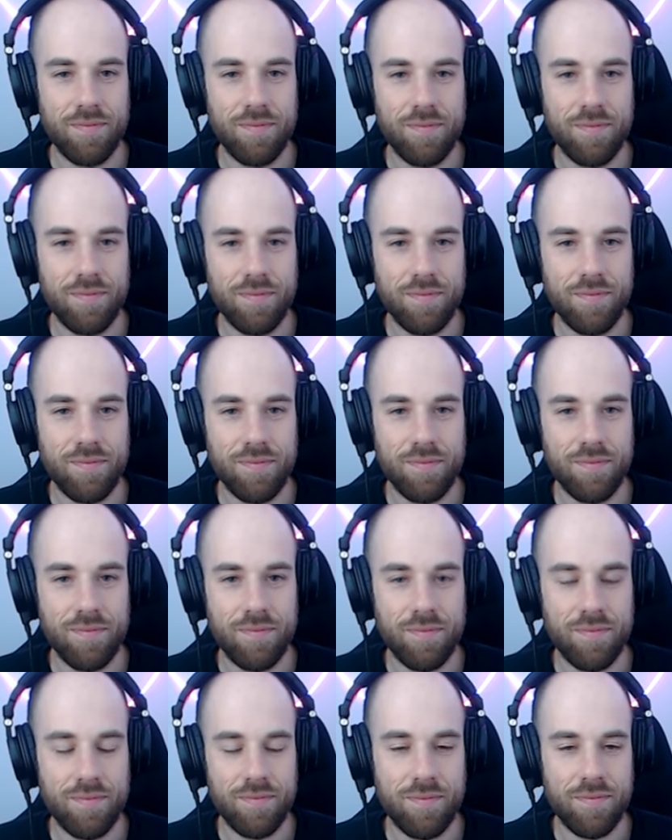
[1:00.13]

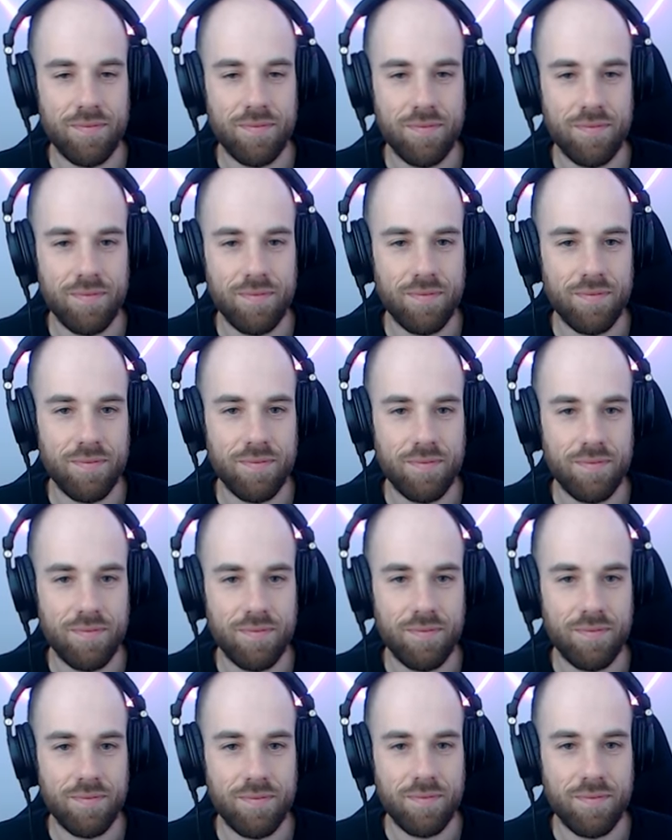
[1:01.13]

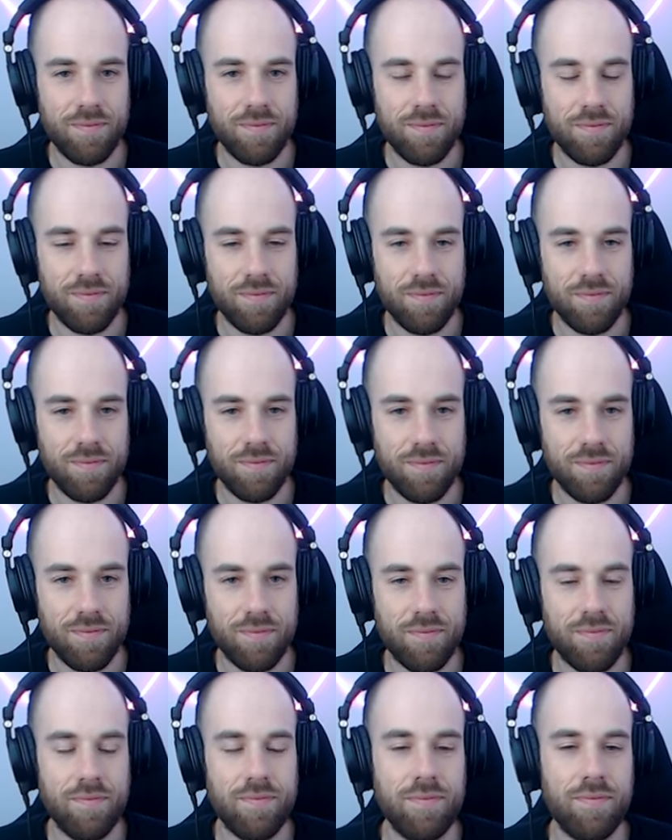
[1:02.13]

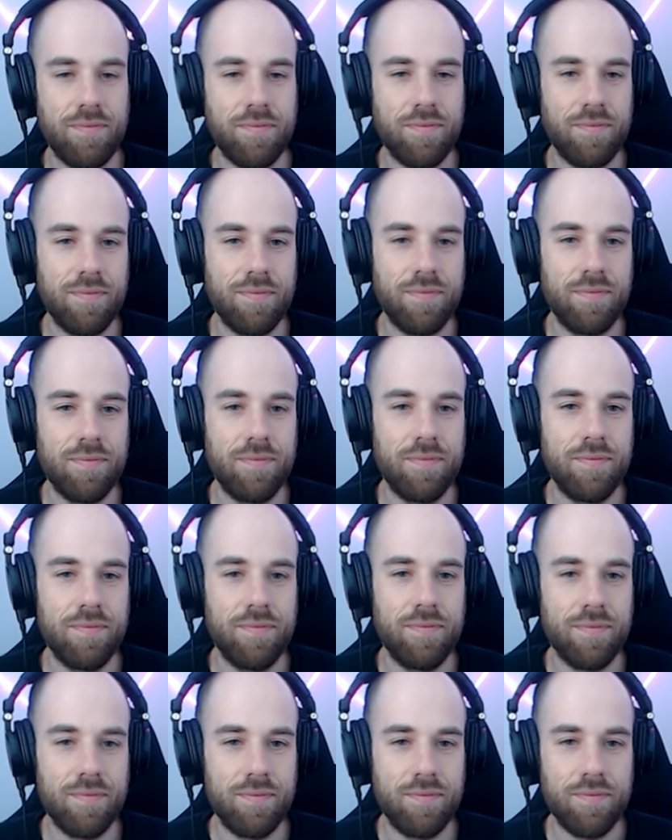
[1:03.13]

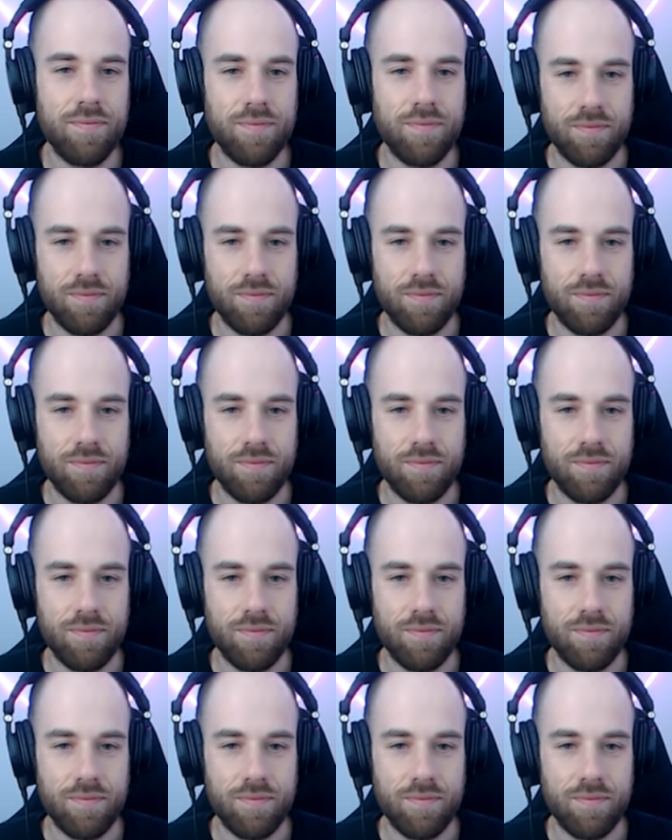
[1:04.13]
(not speaking)